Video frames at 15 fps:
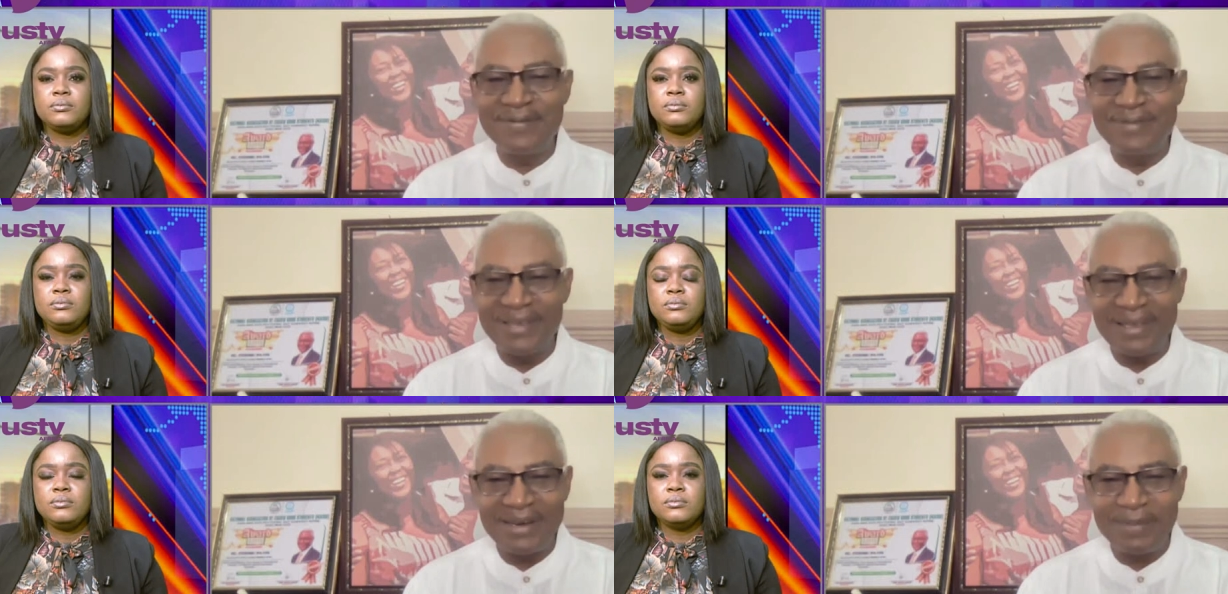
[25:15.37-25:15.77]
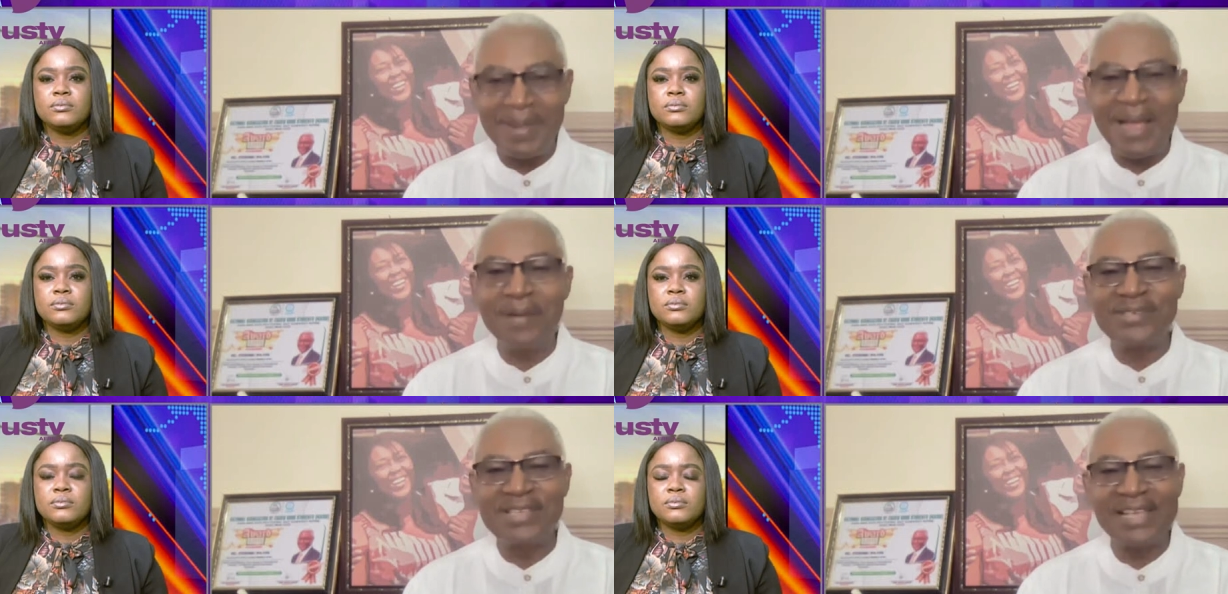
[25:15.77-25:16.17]
Speaker 1: The Bible
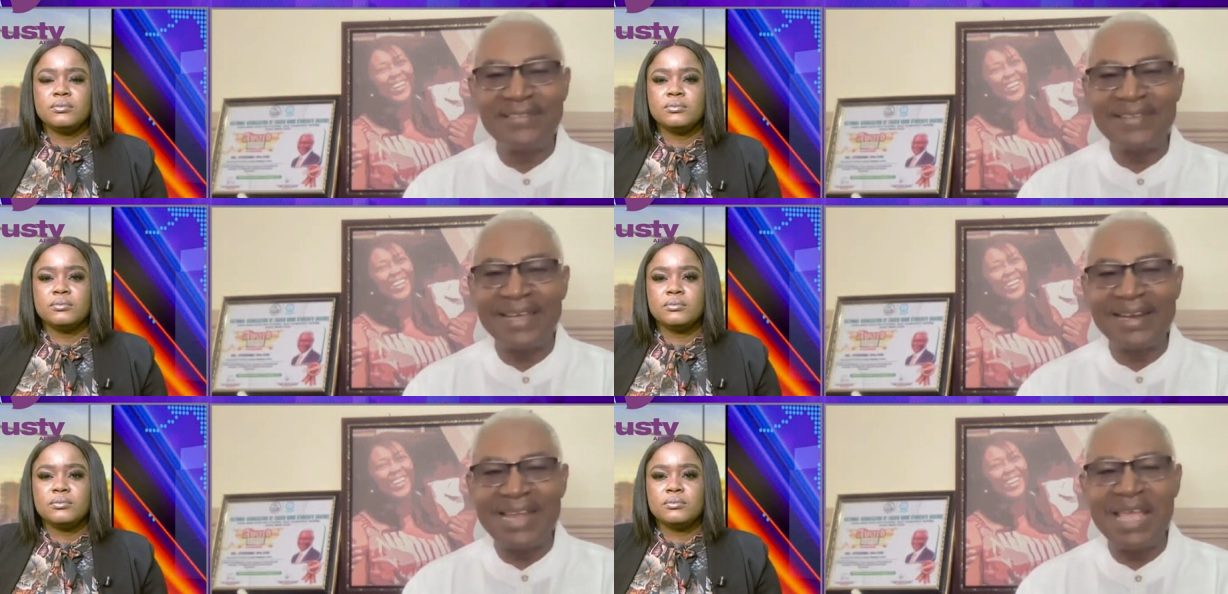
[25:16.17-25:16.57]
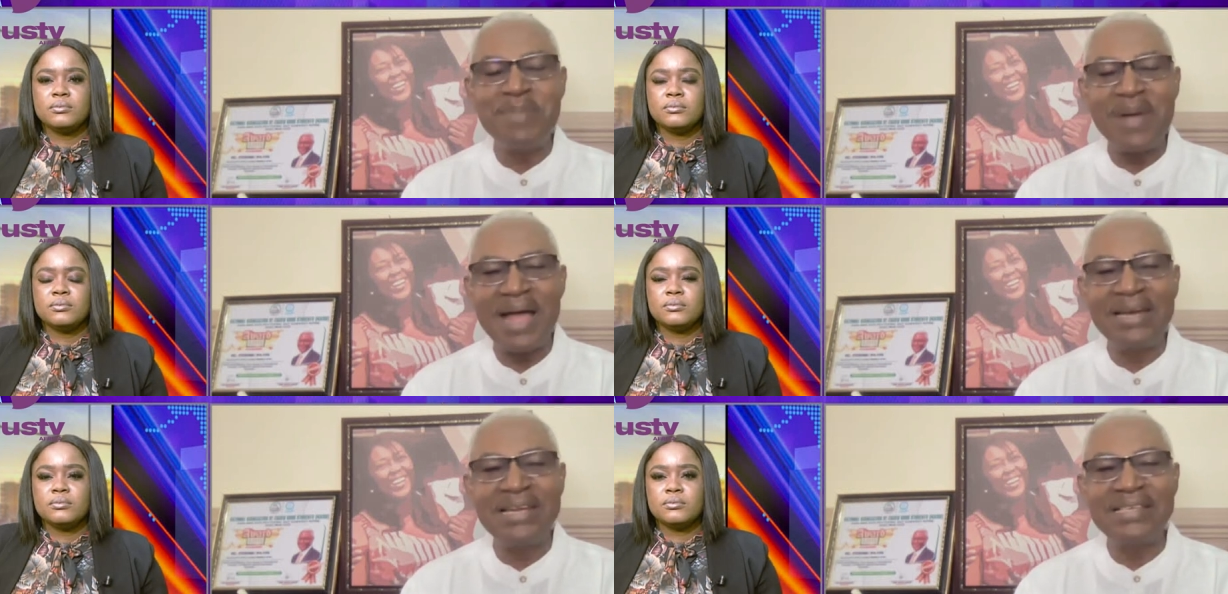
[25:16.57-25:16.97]
says that a man
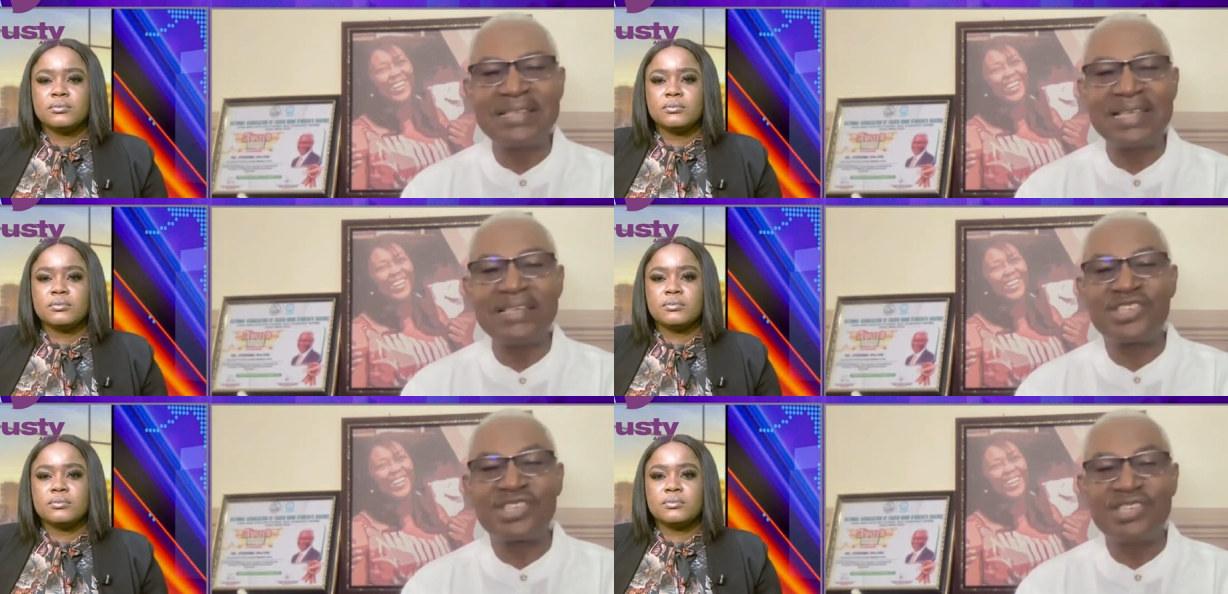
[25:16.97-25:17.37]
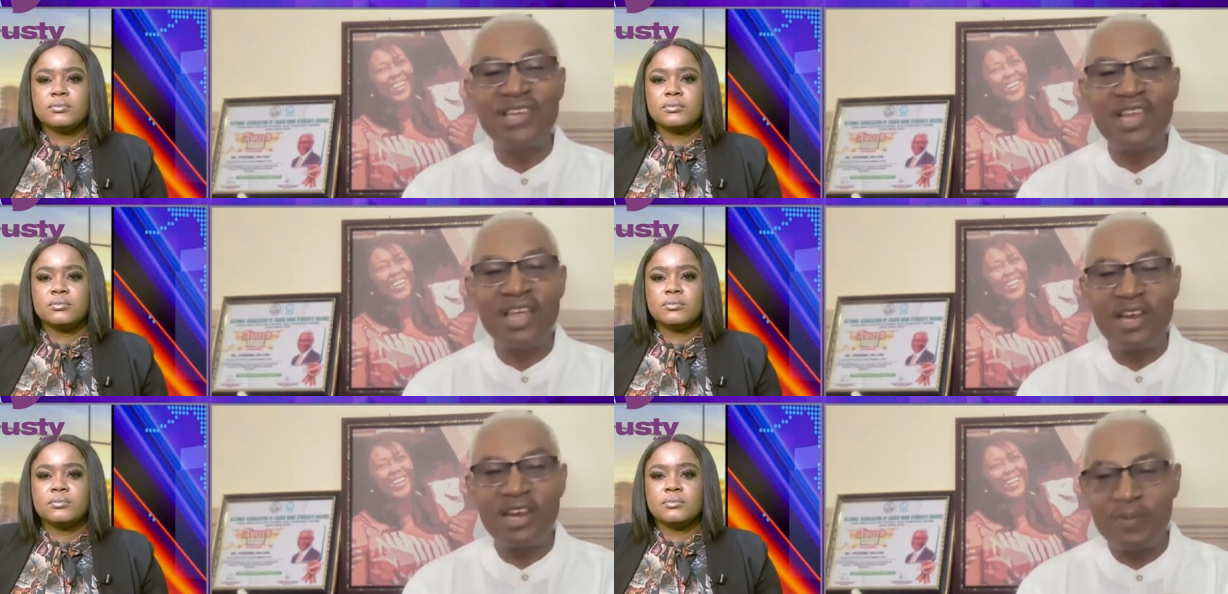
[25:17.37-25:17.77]
is
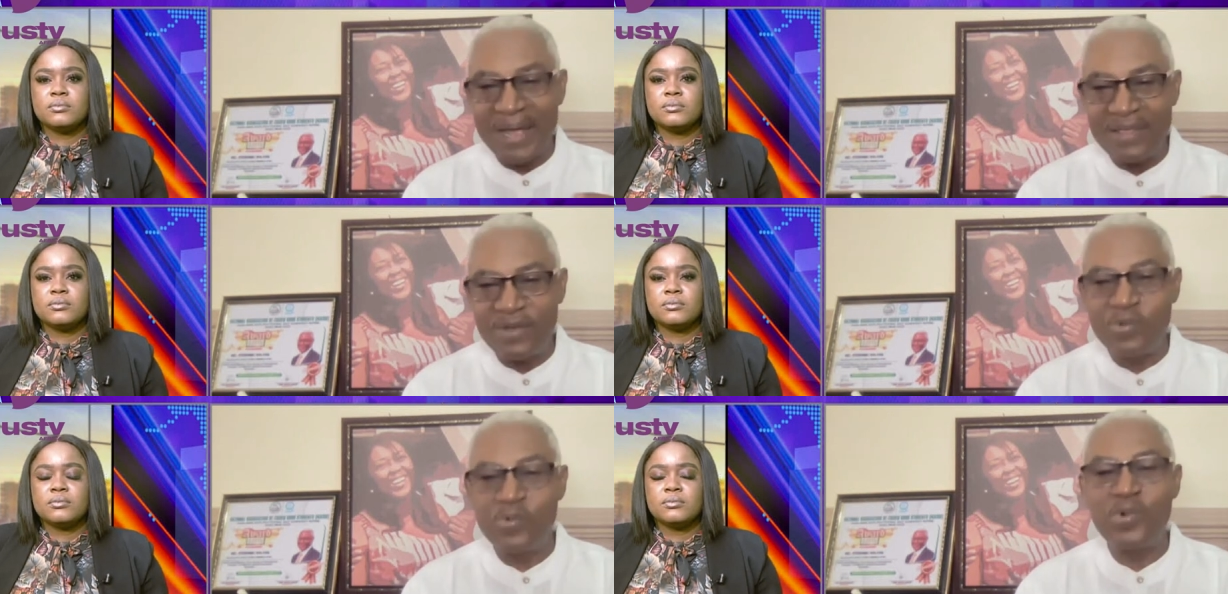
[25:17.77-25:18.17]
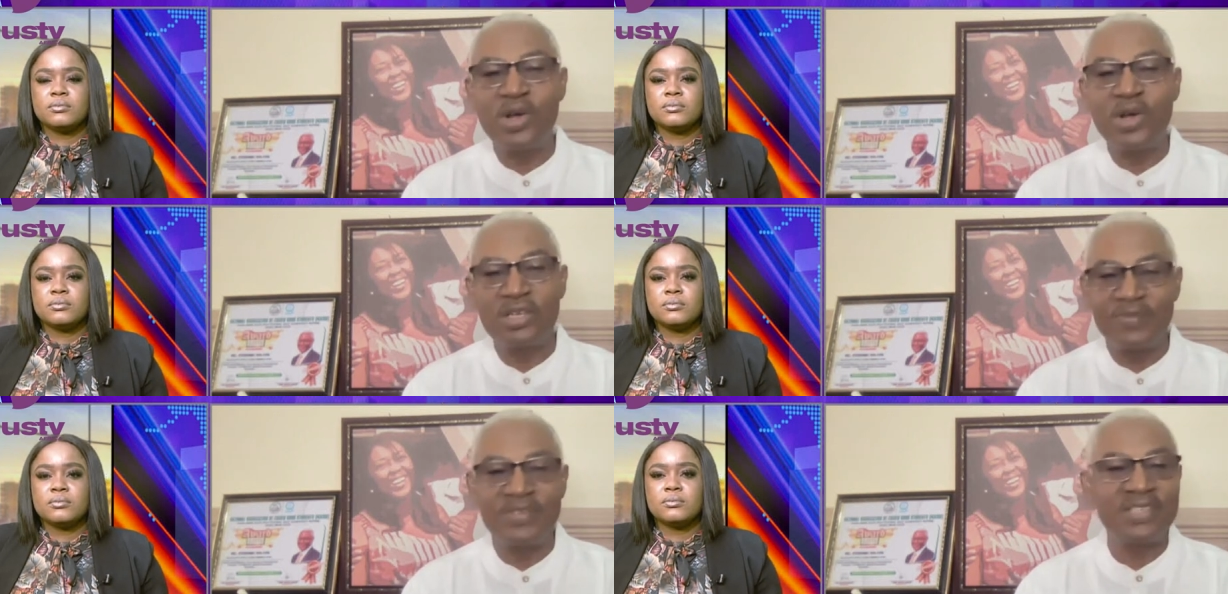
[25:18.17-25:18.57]
ensnared by the words of
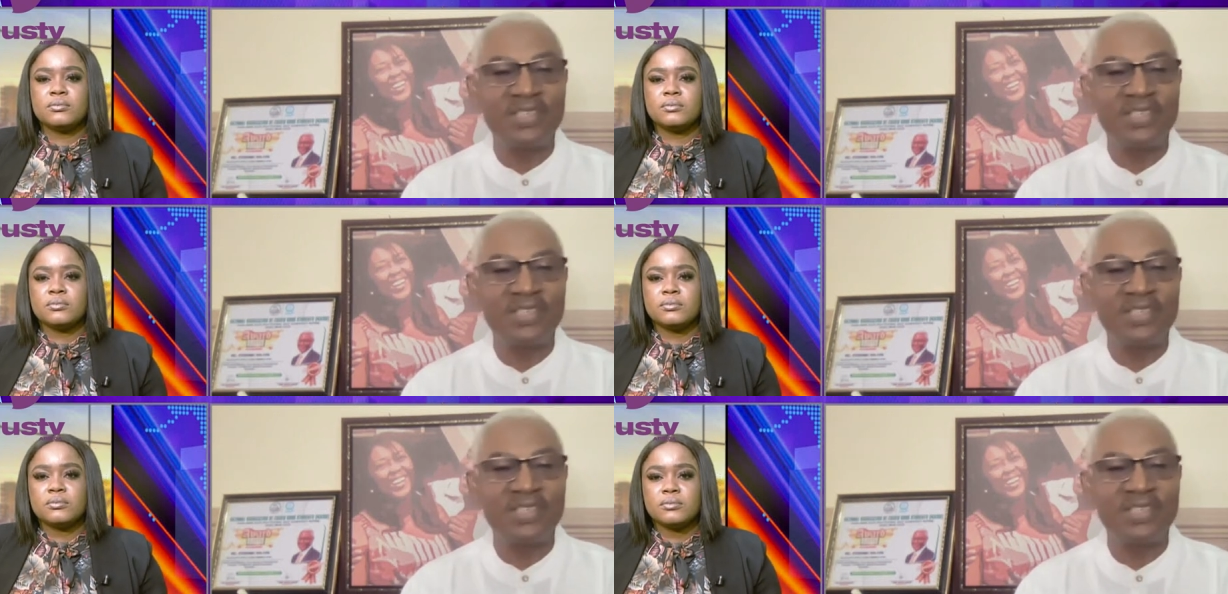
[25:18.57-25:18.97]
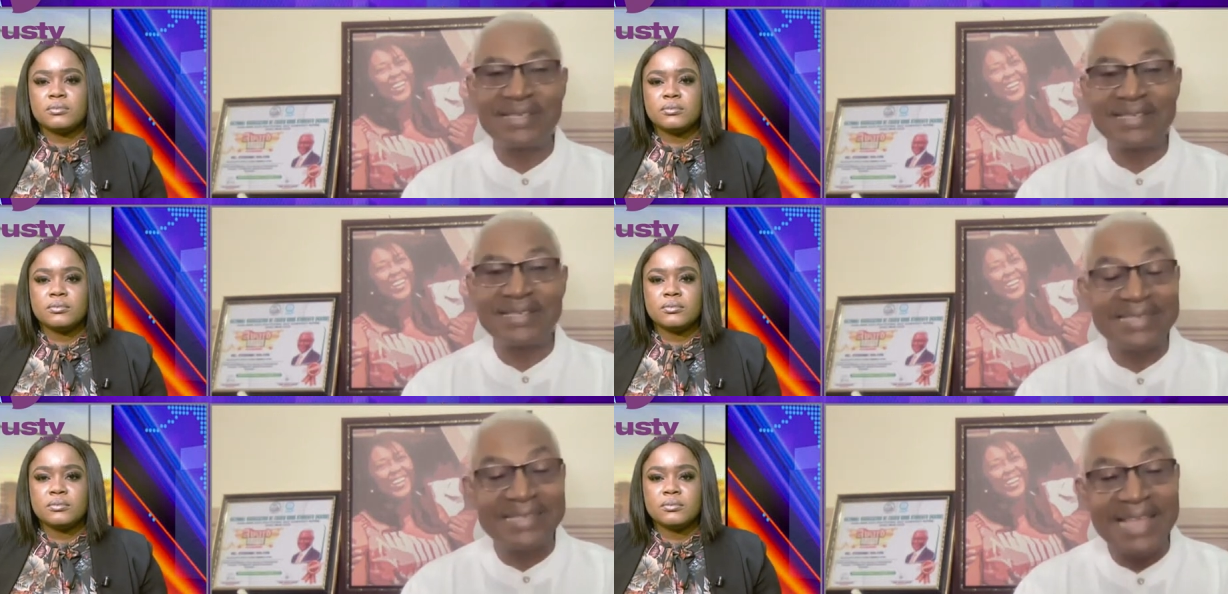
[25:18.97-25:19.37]
his mouth.
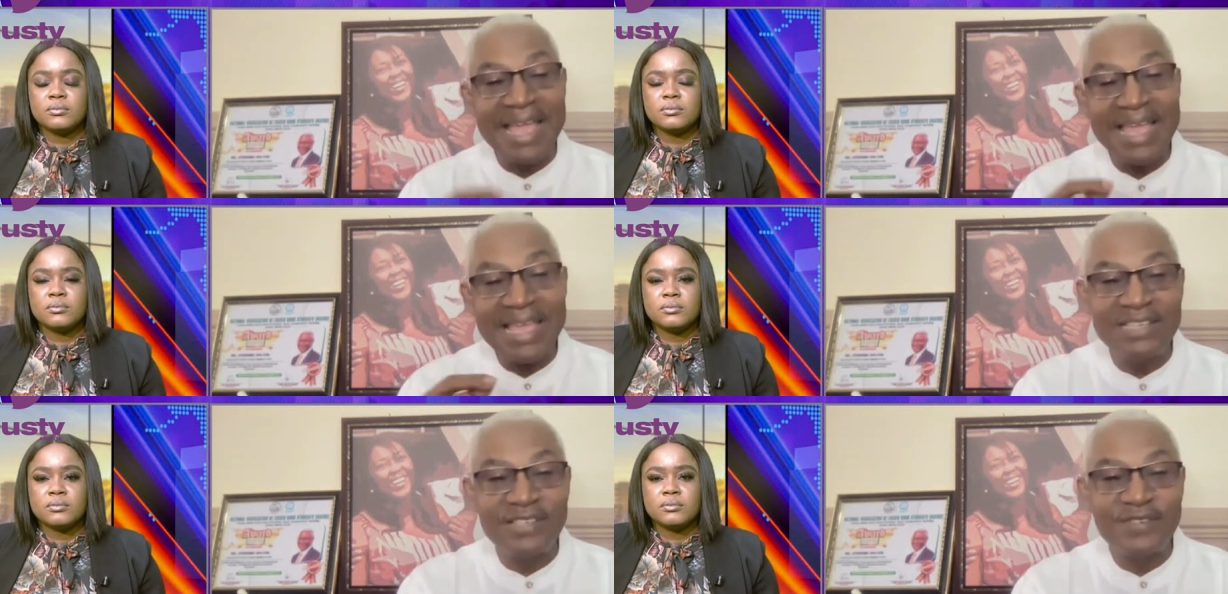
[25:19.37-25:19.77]
Say it